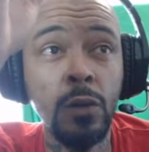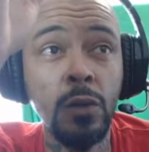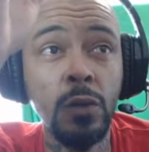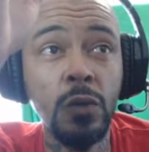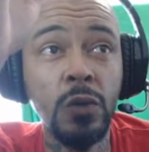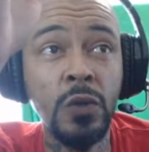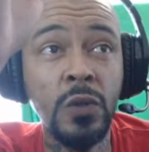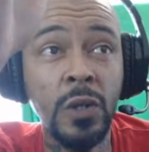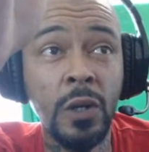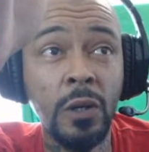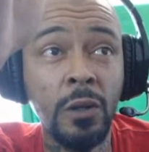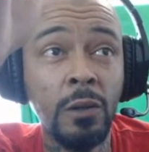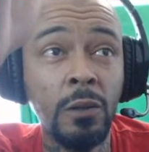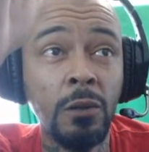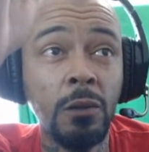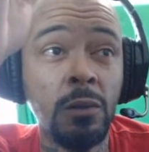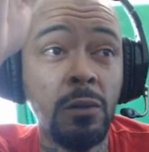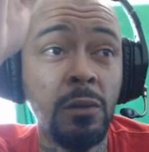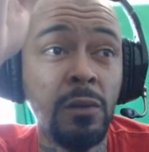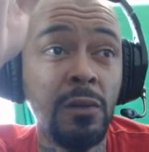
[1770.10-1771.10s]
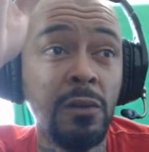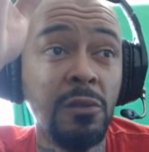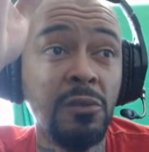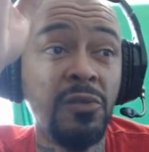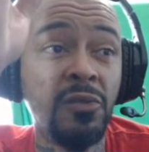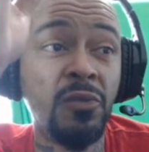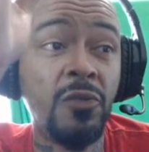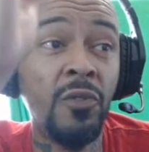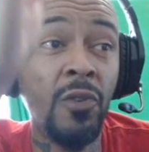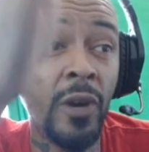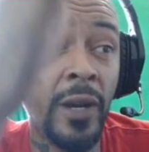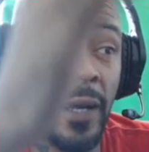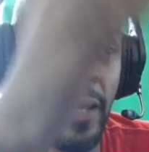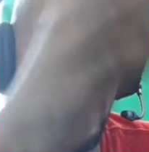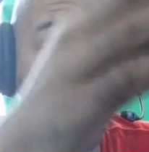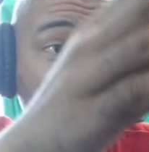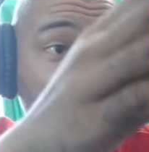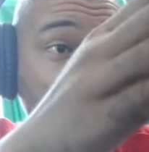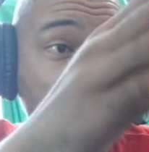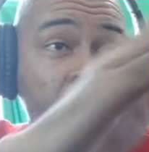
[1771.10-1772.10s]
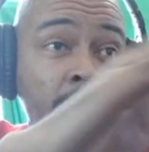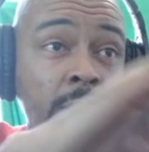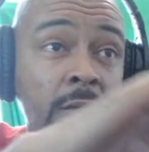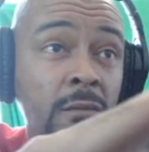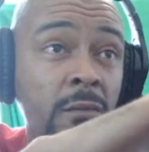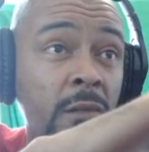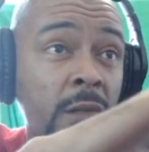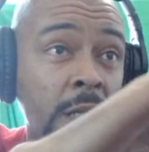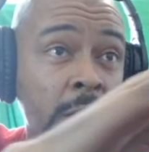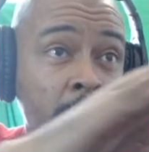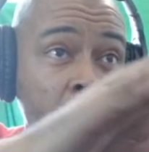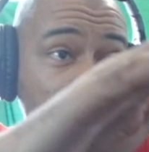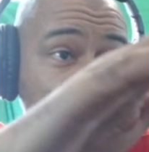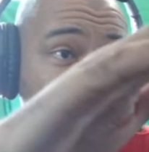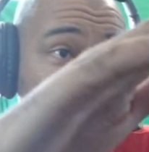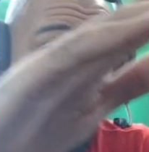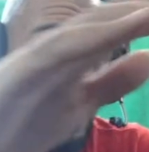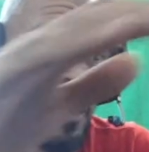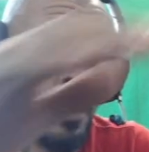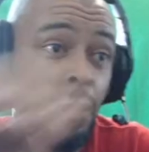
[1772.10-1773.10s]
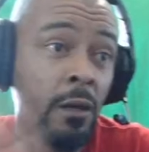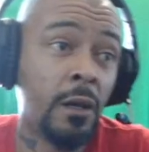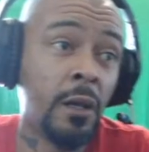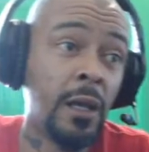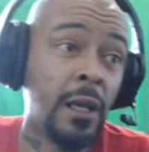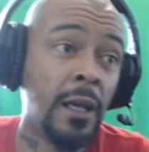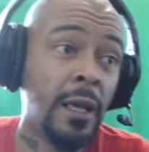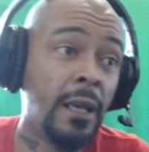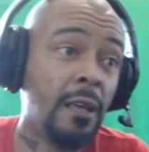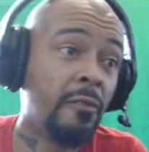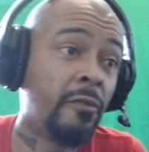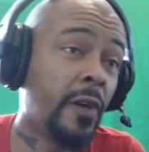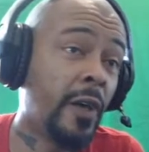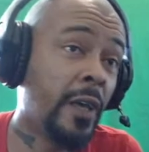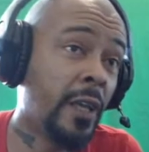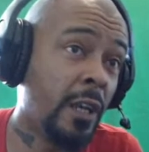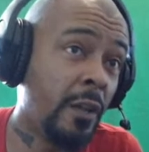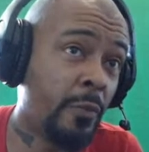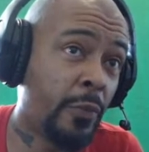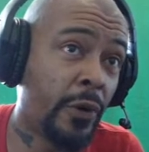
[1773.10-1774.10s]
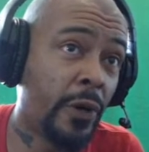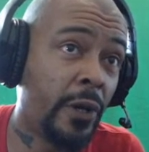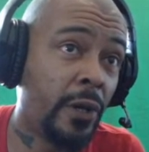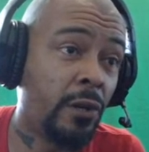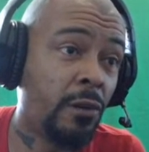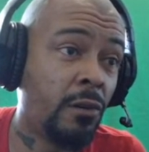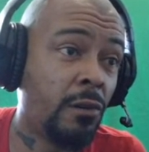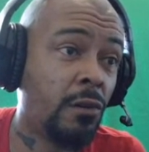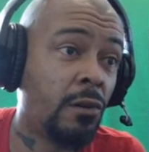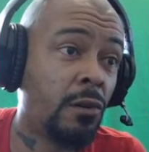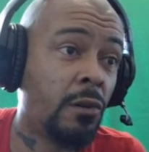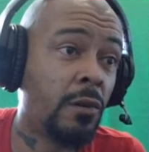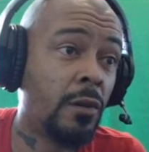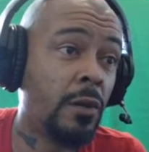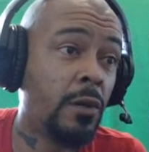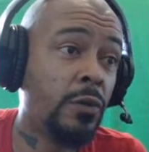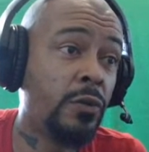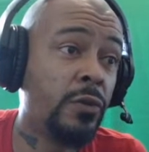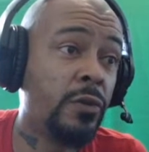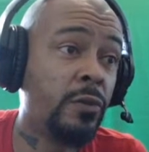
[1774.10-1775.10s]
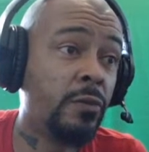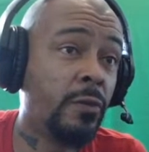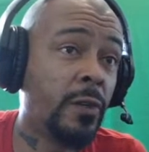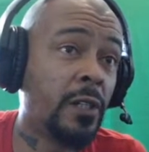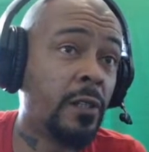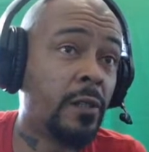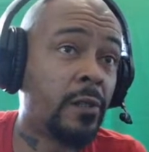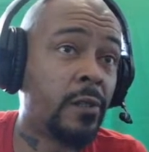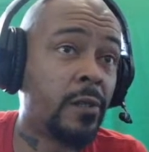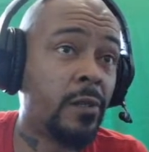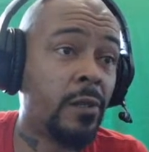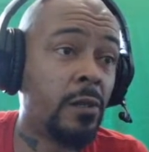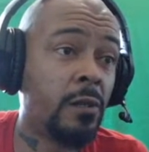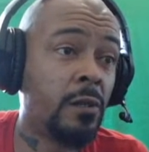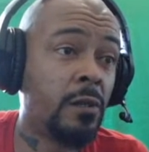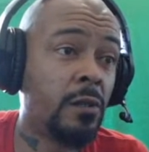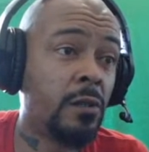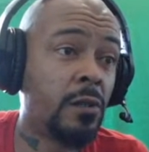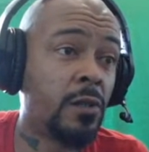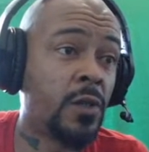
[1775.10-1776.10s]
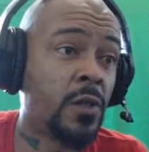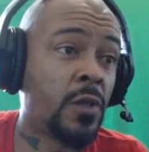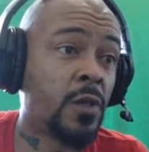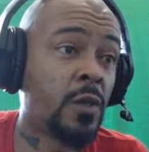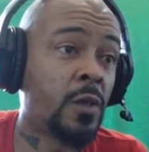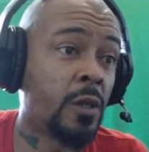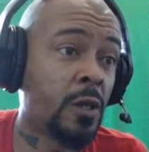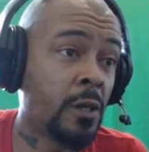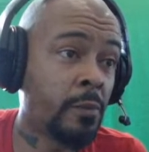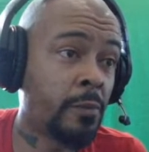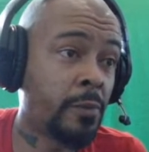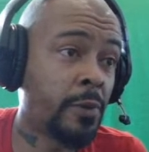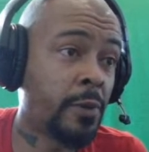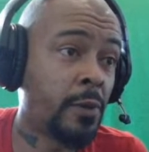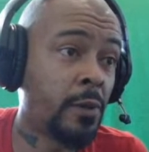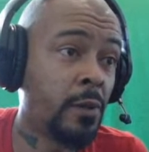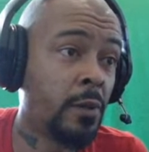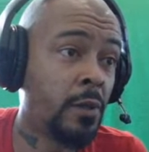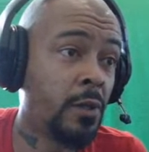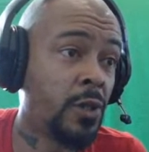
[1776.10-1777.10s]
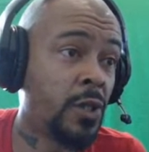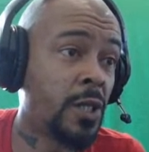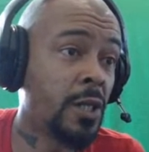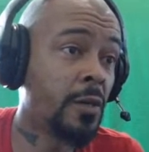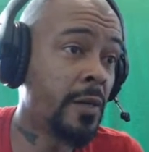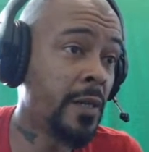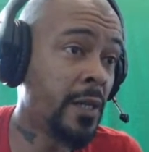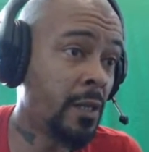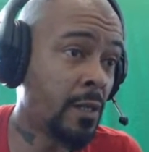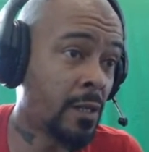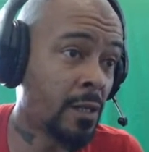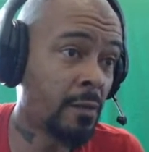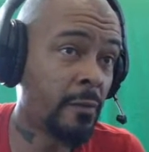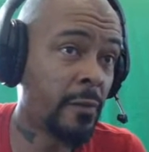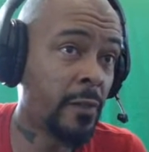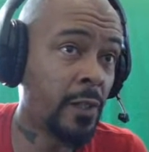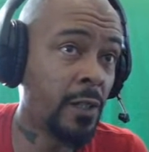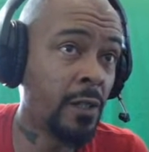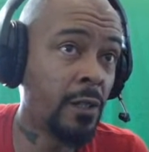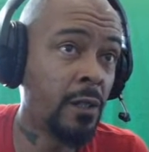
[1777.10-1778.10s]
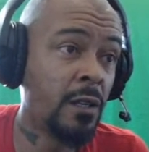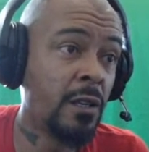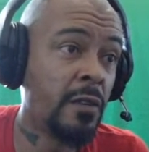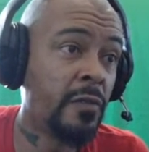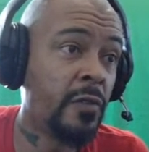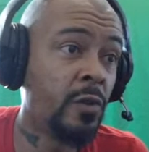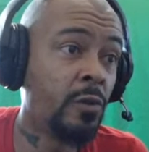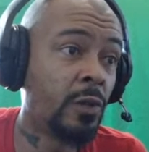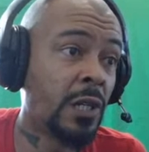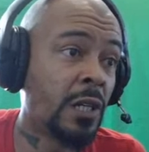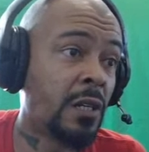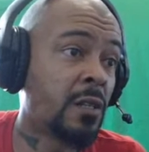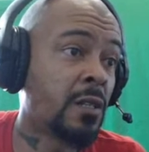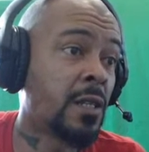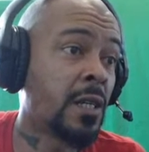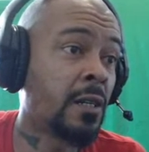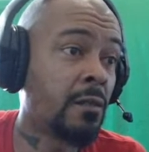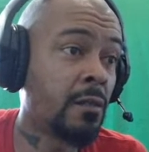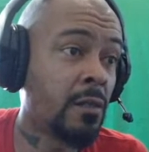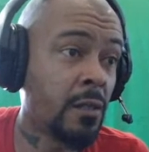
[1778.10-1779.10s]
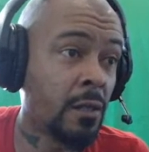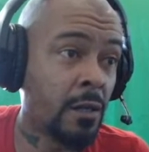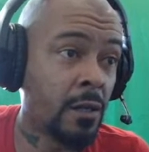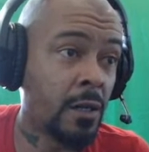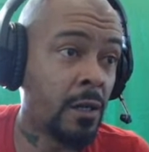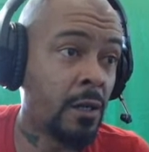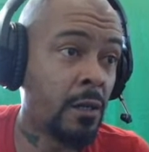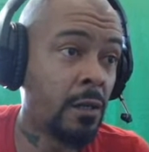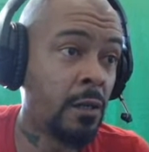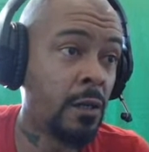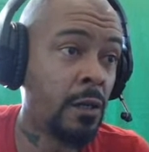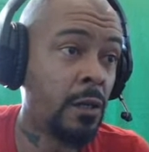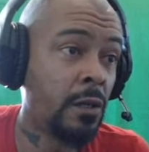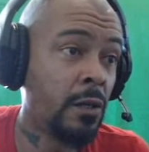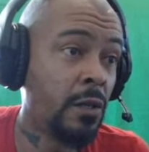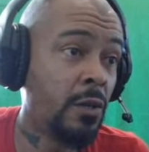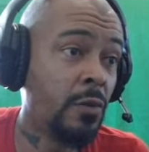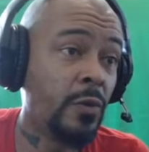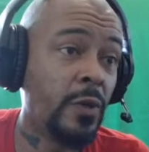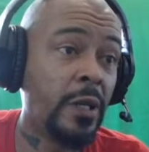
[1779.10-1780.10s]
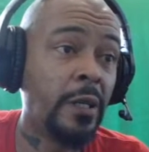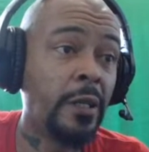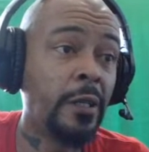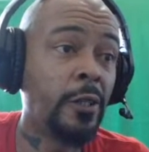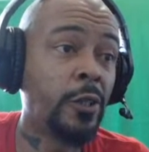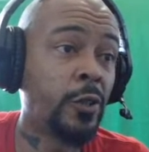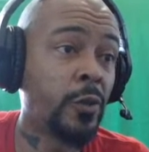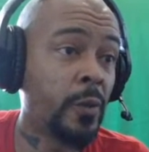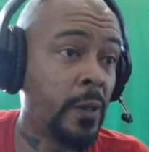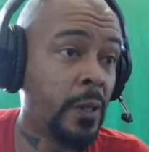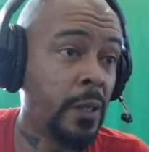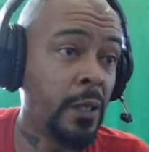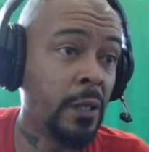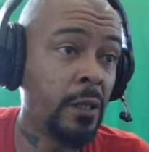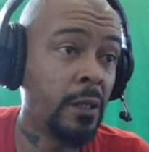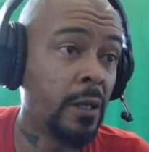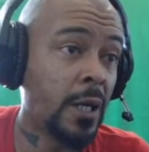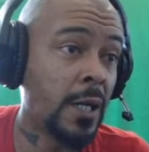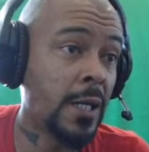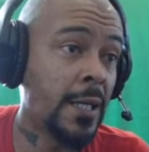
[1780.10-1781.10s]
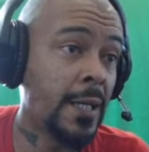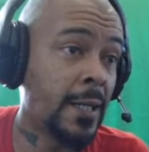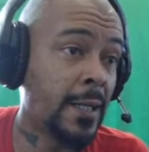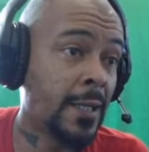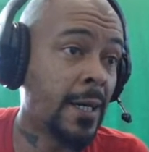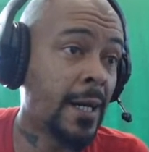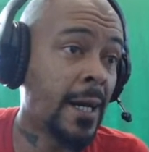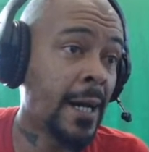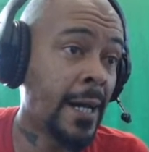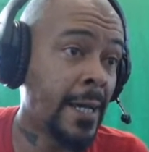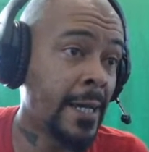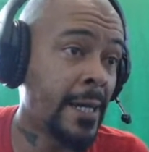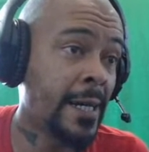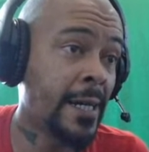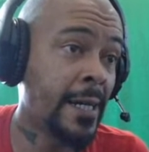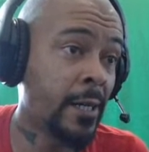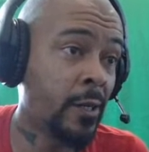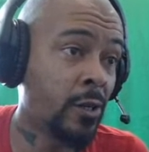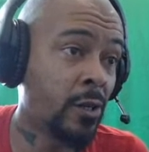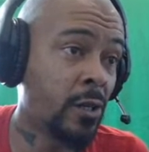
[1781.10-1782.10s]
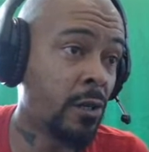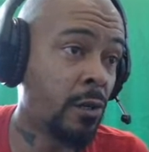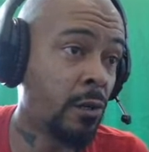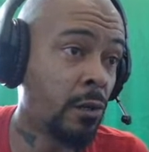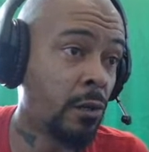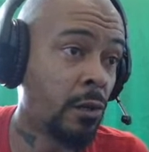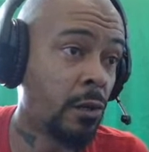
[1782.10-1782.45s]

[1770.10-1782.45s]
So, for now, this is it. If at any point you want to stop showing something, if you want the sound to cut, you would literally click the eye icon